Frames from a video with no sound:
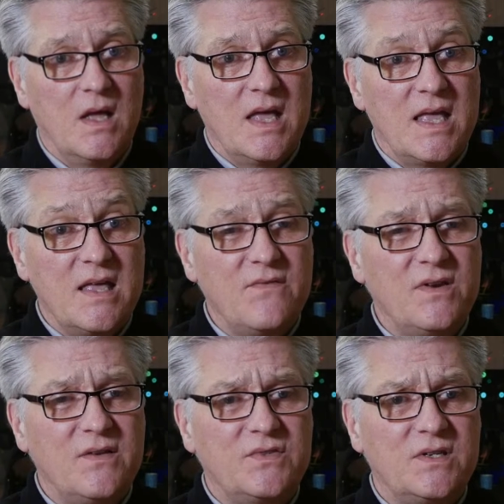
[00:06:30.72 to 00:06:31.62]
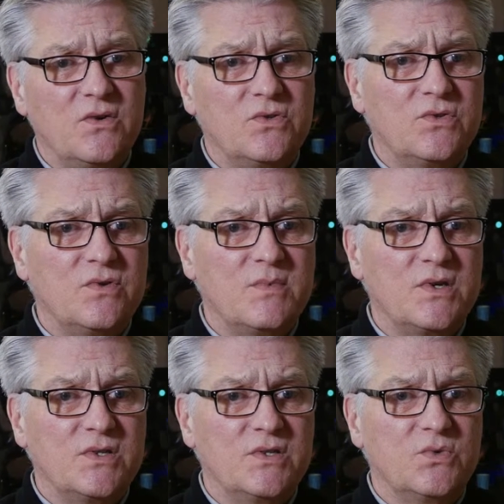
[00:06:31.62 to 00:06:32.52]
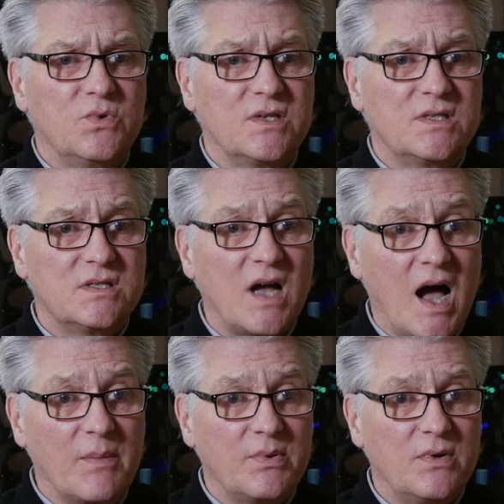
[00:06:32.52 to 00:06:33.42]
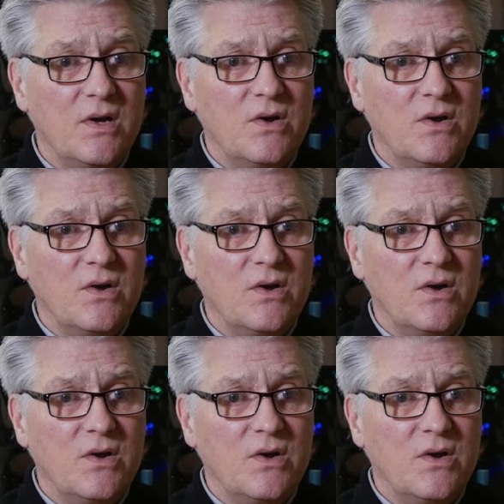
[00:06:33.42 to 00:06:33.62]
Even if CO2 emissions were to stop,